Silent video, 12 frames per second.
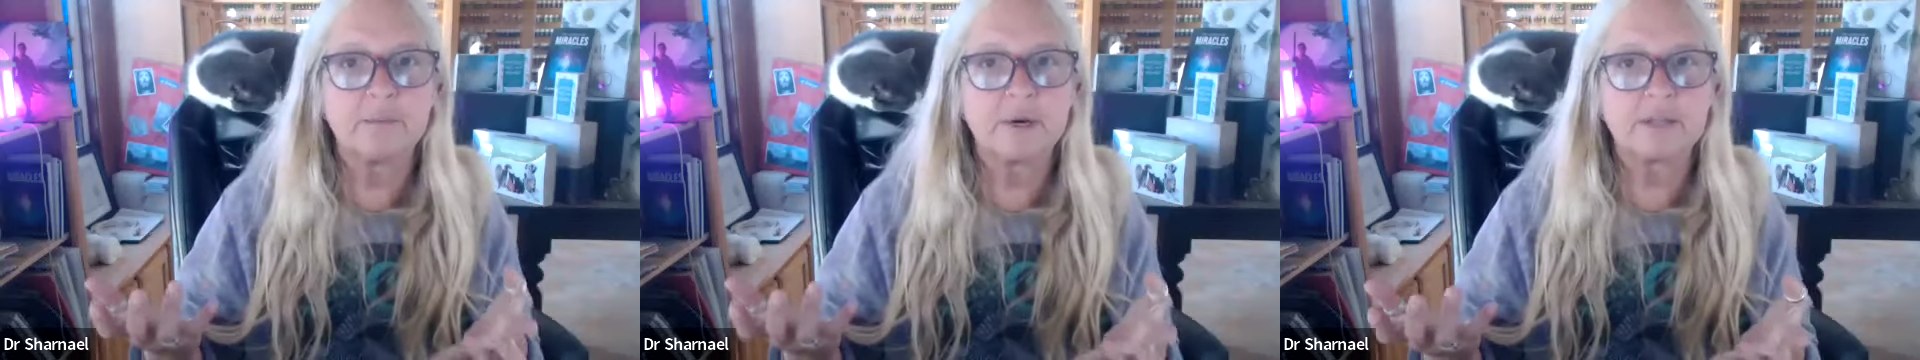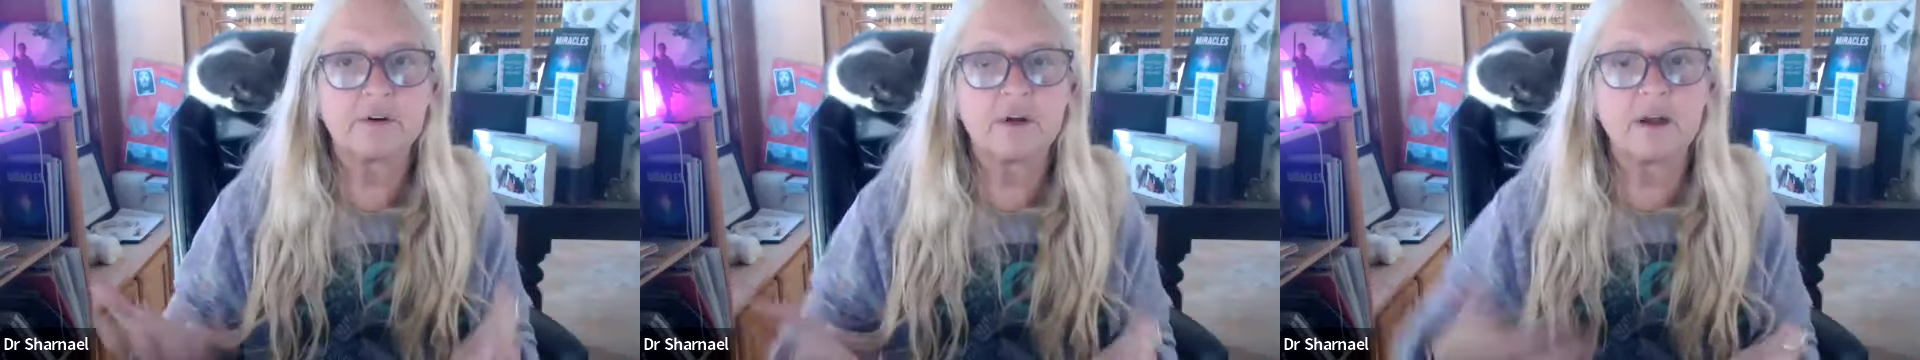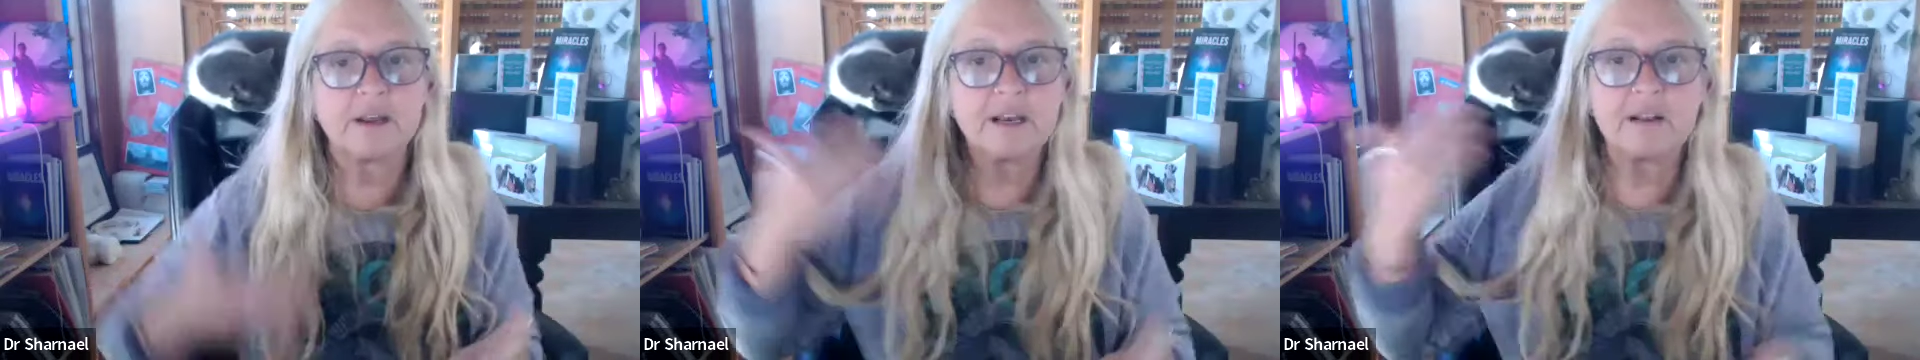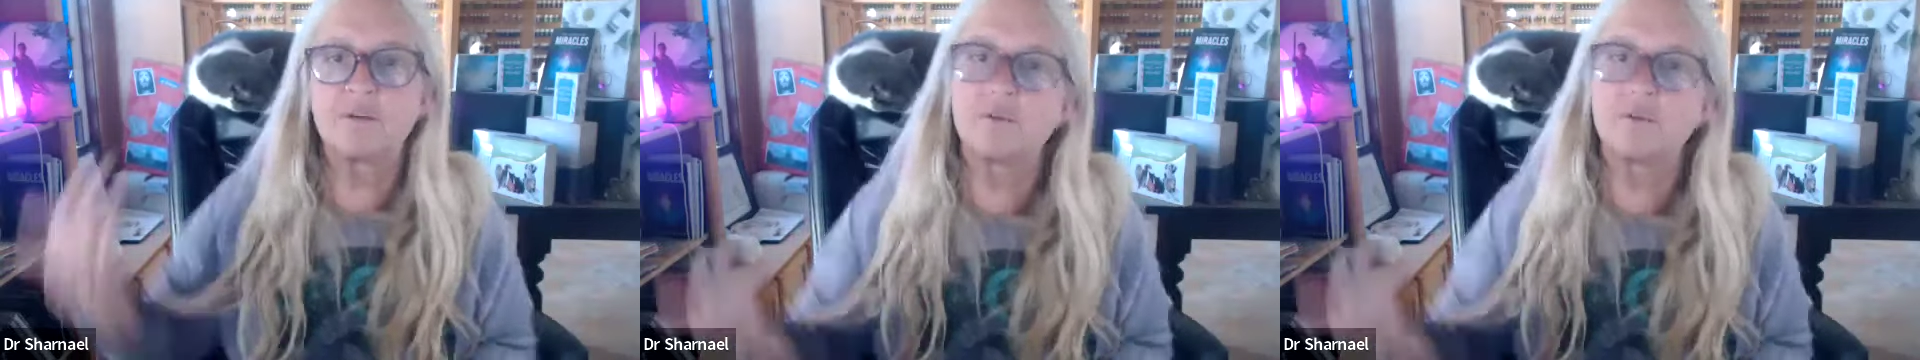but they're not
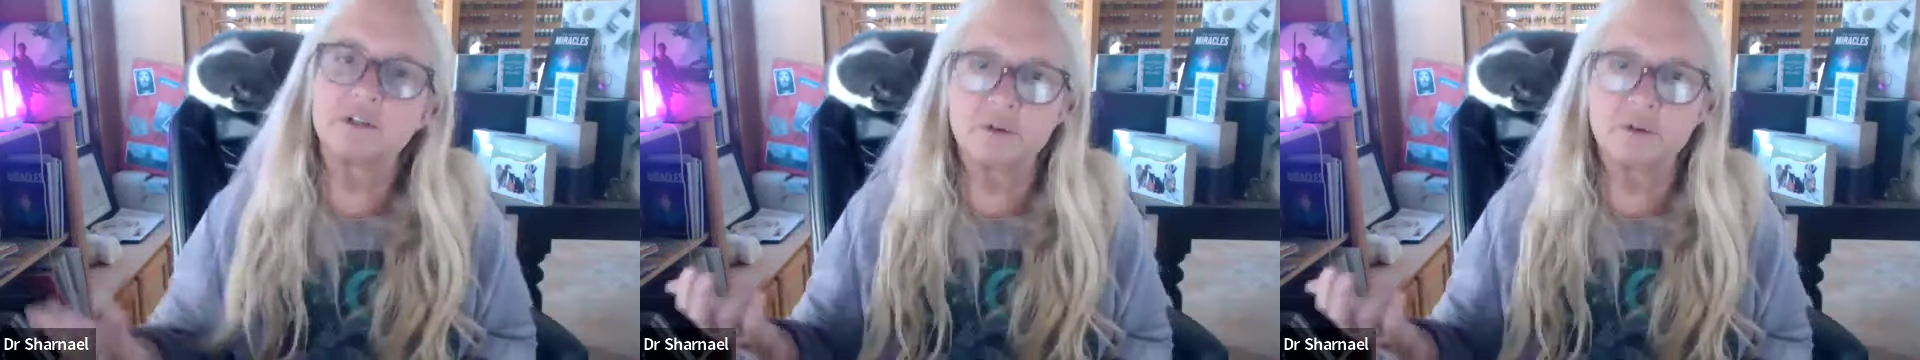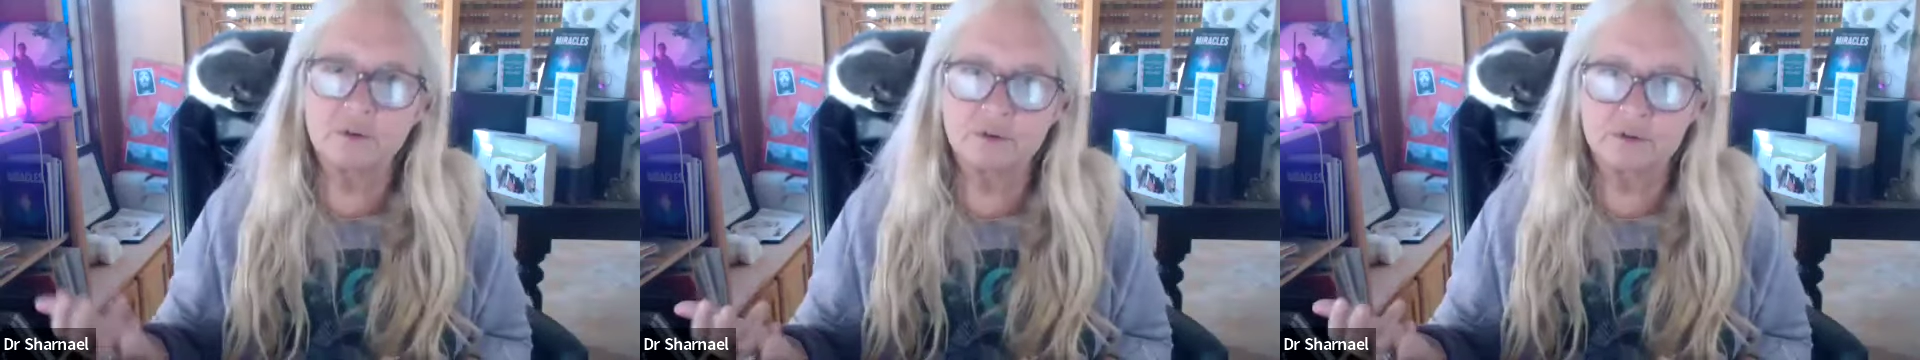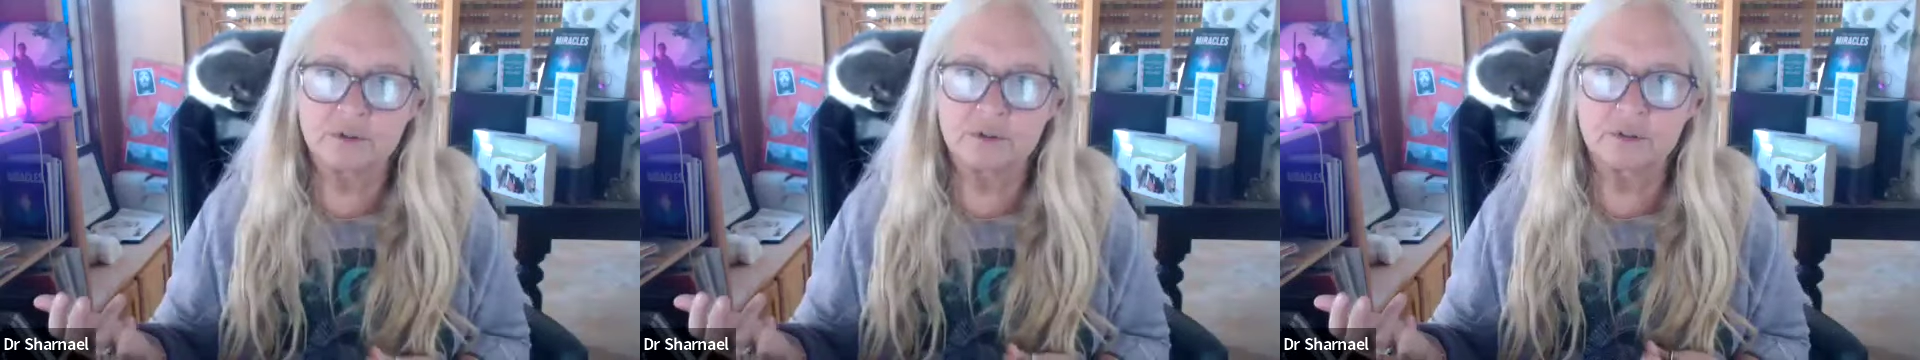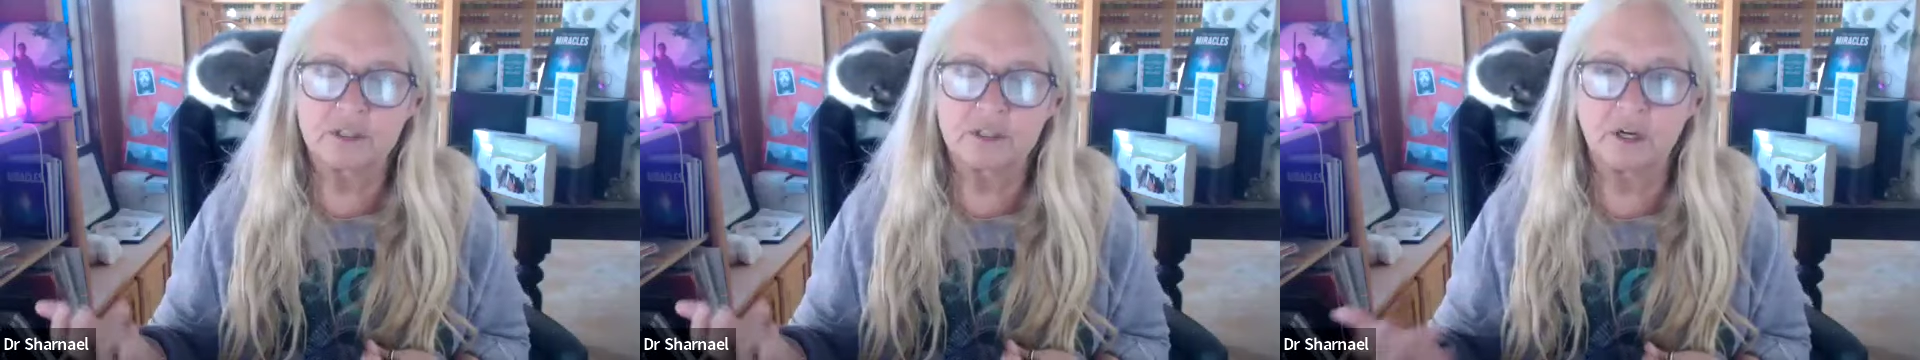getting the
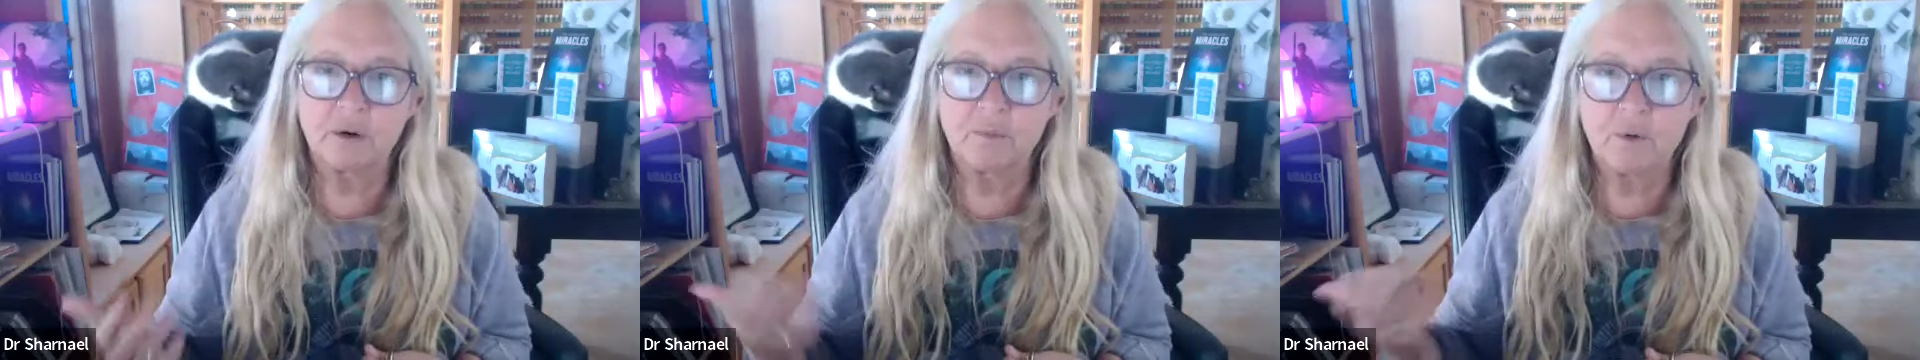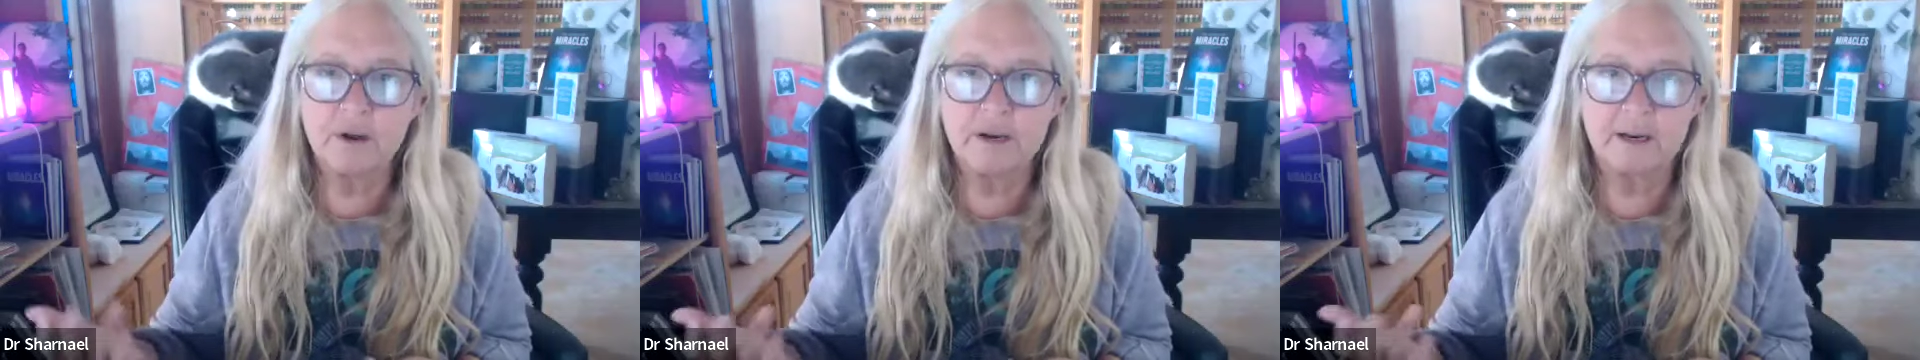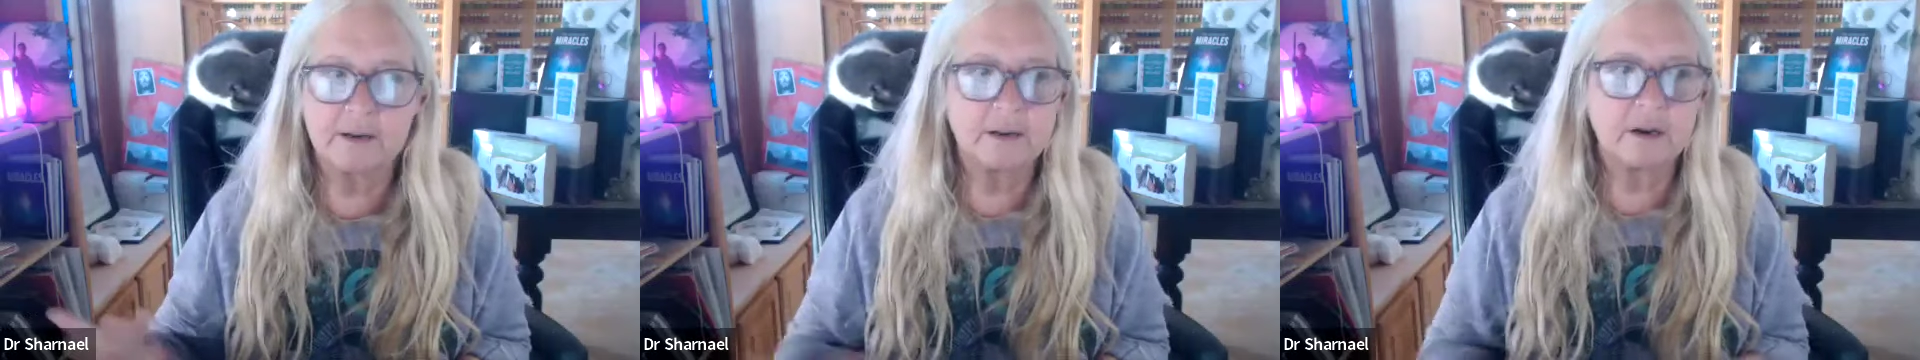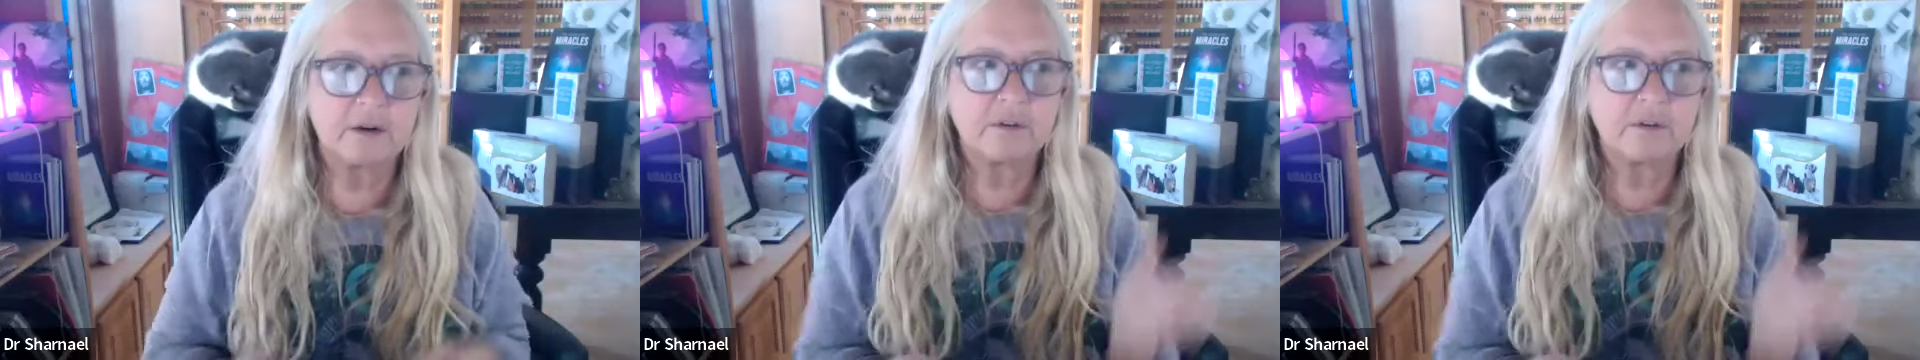results that they're wanting.